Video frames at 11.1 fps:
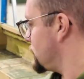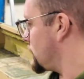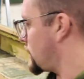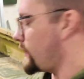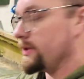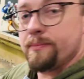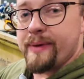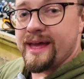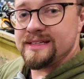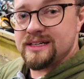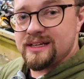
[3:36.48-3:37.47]
that go on the
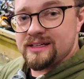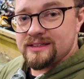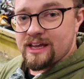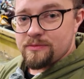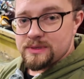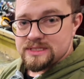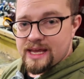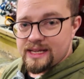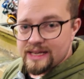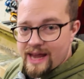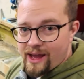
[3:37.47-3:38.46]
bed, they've been
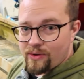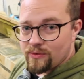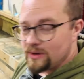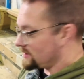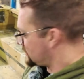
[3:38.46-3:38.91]
taken out.